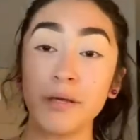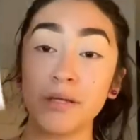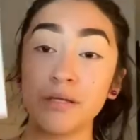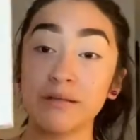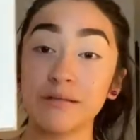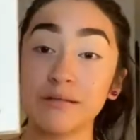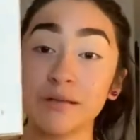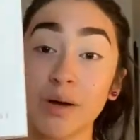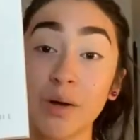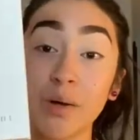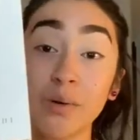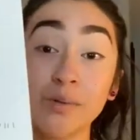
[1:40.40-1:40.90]

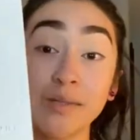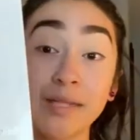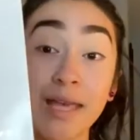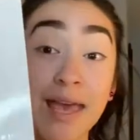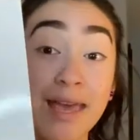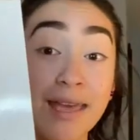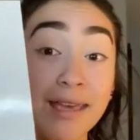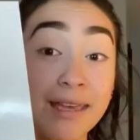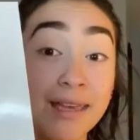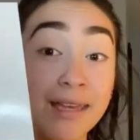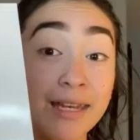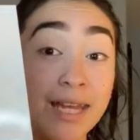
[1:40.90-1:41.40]
So
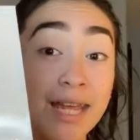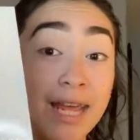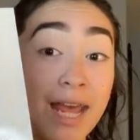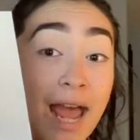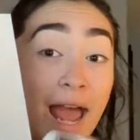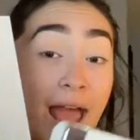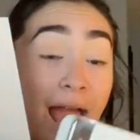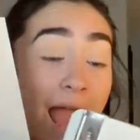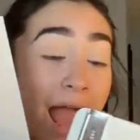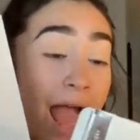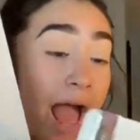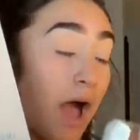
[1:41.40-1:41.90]
taking it
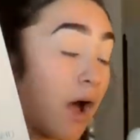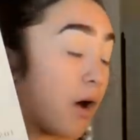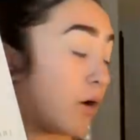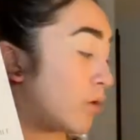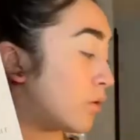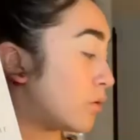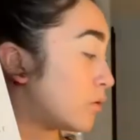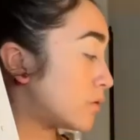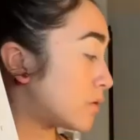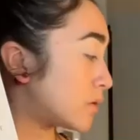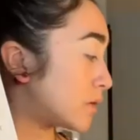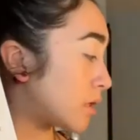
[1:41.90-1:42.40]

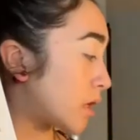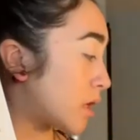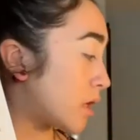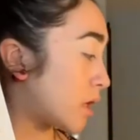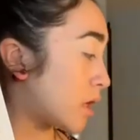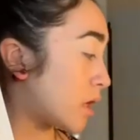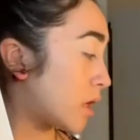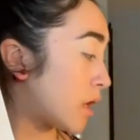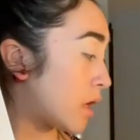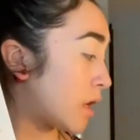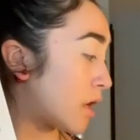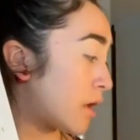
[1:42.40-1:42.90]
out,
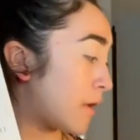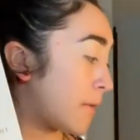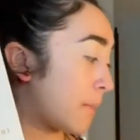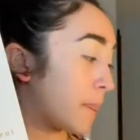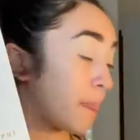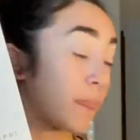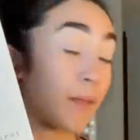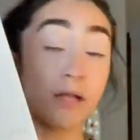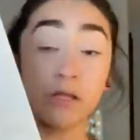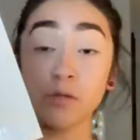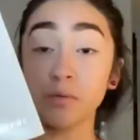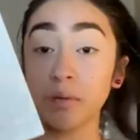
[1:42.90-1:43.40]

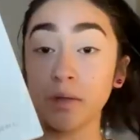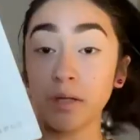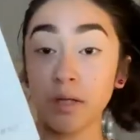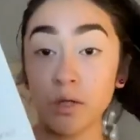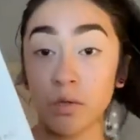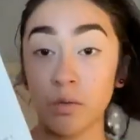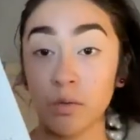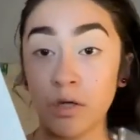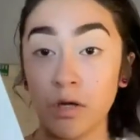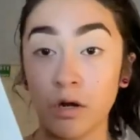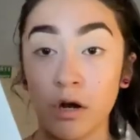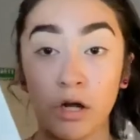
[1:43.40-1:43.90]
that's what the
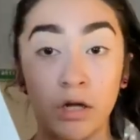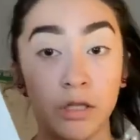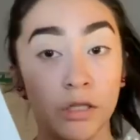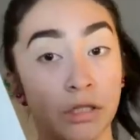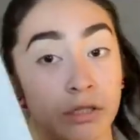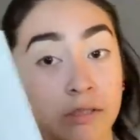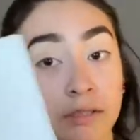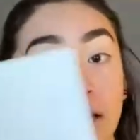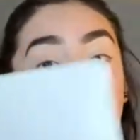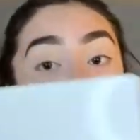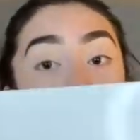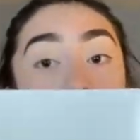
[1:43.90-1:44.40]
unicorn
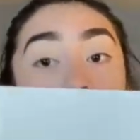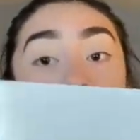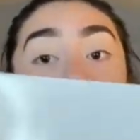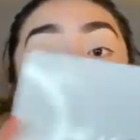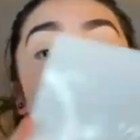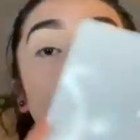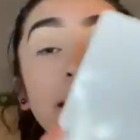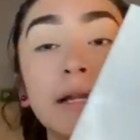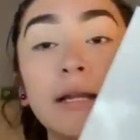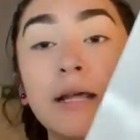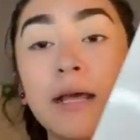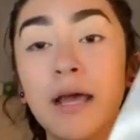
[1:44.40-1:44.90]
looks like.
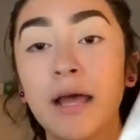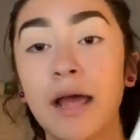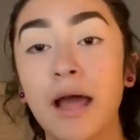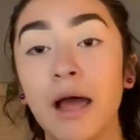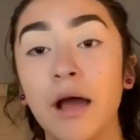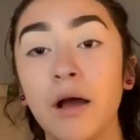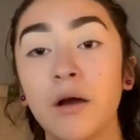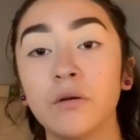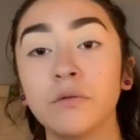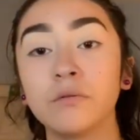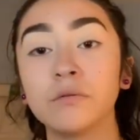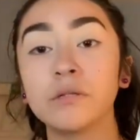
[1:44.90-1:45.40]
Taking it
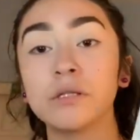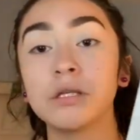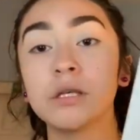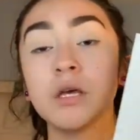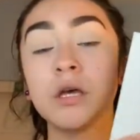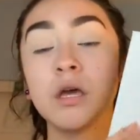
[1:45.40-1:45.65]
out,